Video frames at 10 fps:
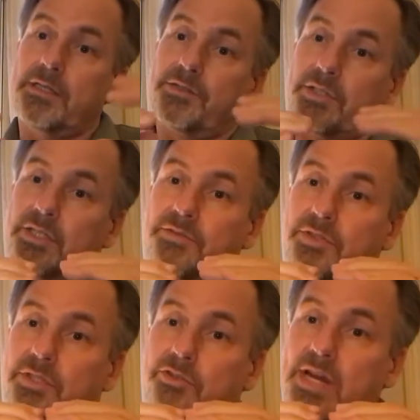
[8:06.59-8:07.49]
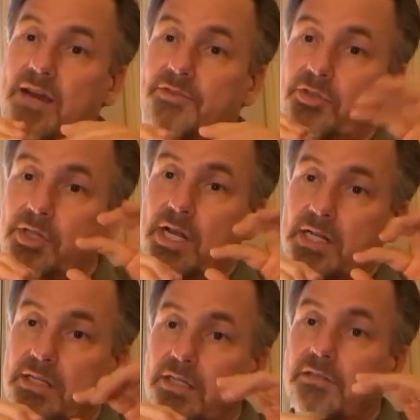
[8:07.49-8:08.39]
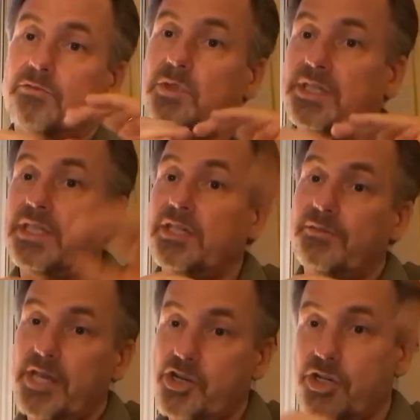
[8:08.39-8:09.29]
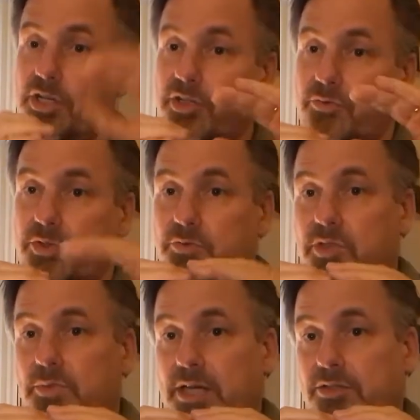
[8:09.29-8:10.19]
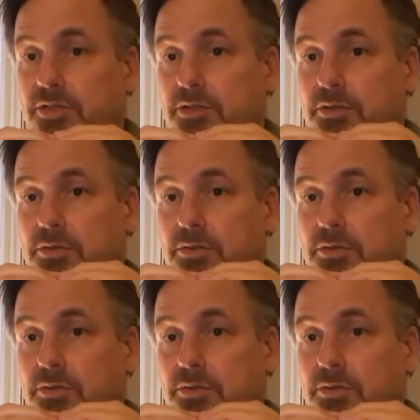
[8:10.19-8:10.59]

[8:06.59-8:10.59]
Because it gives the drafter an idea of what the innovation is with respect to